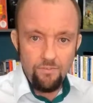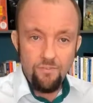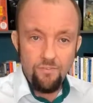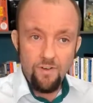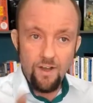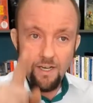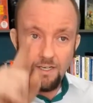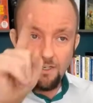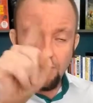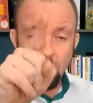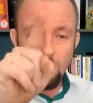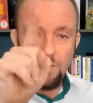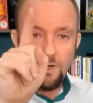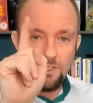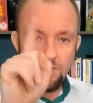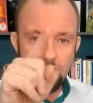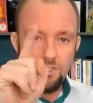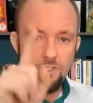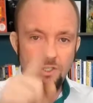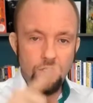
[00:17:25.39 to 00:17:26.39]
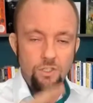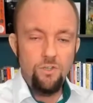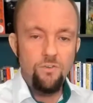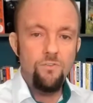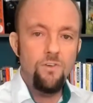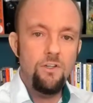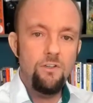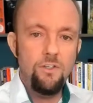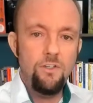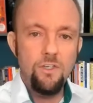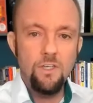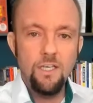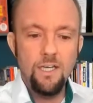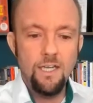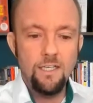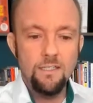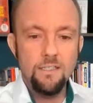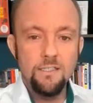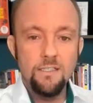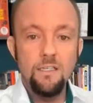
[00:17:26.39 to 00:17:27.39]
Find a question that you feel you can
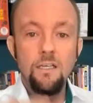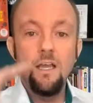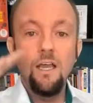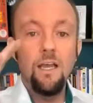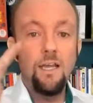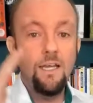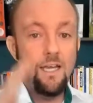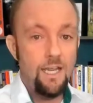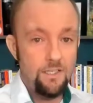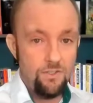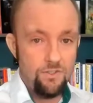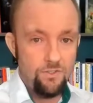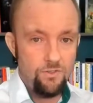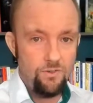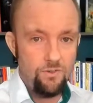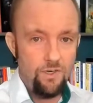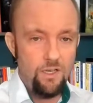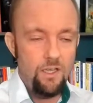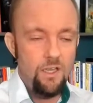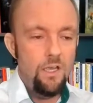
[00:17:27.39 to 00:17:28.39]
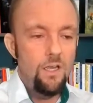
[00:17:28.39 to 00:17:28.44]
answer and answer it.